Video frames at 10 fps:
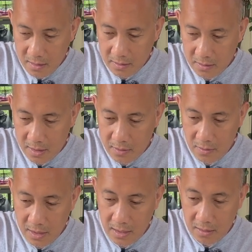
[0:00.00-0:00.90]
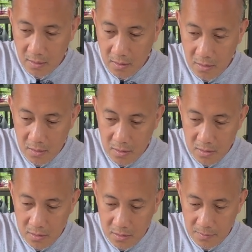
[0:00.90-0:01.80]
So I don't get
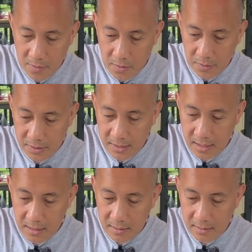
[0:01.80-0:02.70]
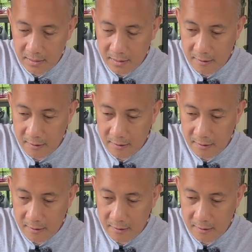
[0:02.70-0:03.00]
all of those seeds.